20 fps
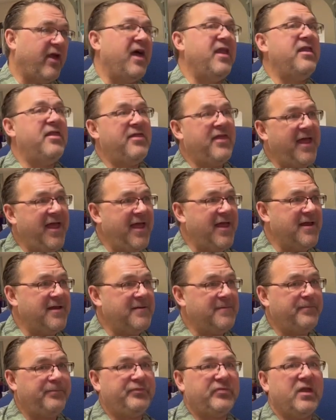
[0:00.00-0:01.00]
And
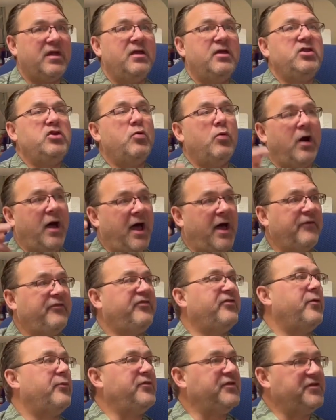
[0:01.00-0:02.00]
then you will have
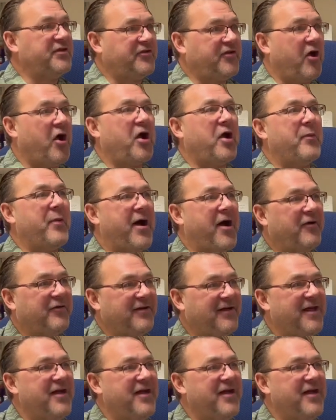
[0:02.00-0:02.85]
something to talk about